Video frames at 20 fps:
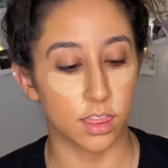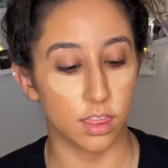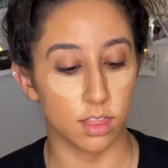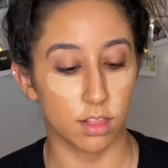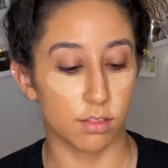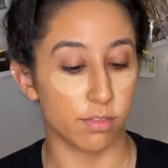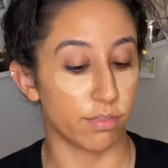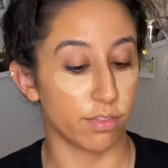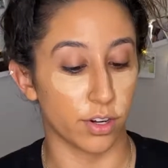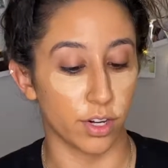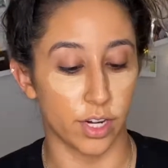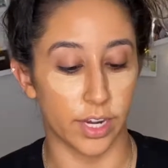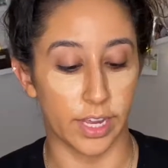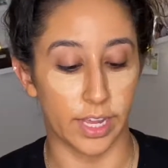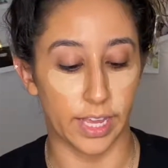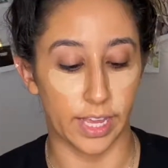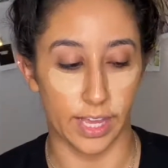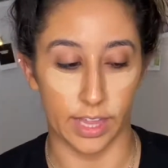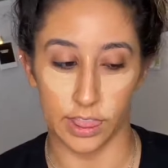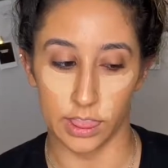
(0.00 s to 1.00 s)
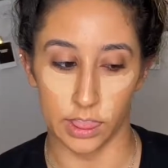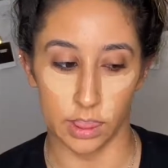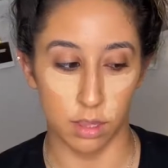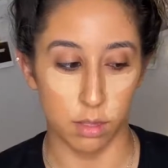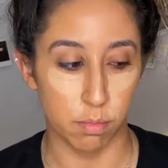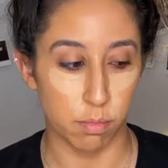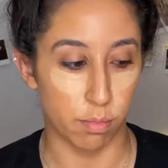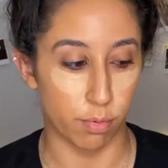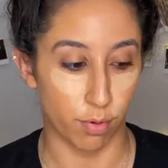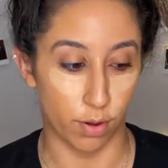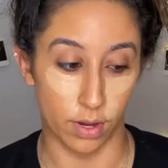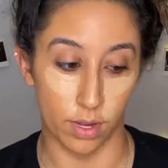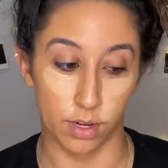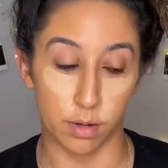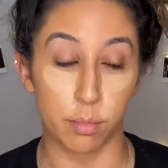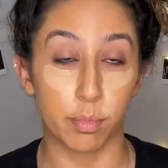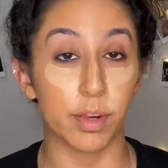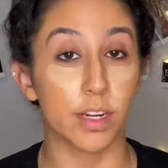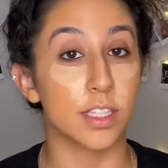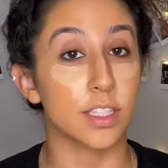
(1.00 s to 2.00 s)
forget the brand,
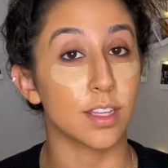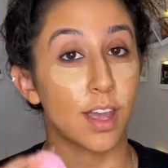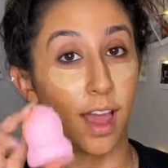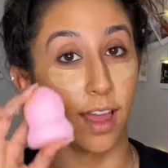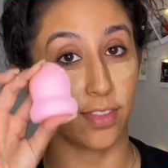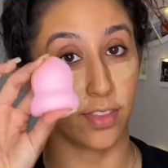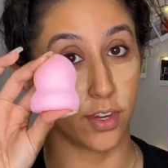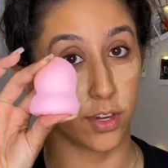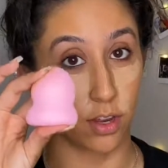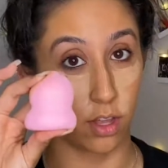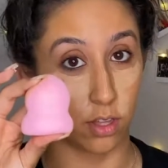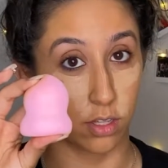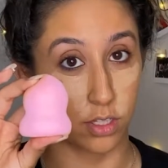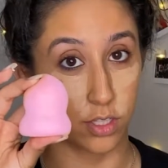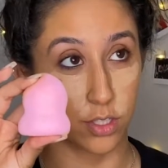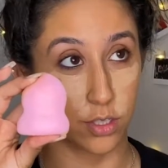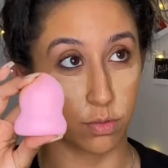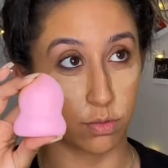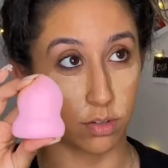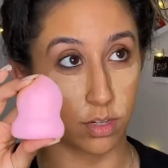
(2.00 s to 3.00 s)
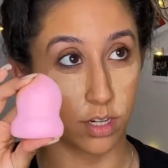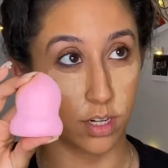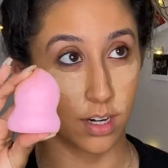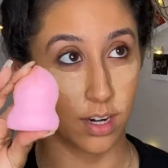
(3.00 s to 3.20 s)
but it's at the dollar store.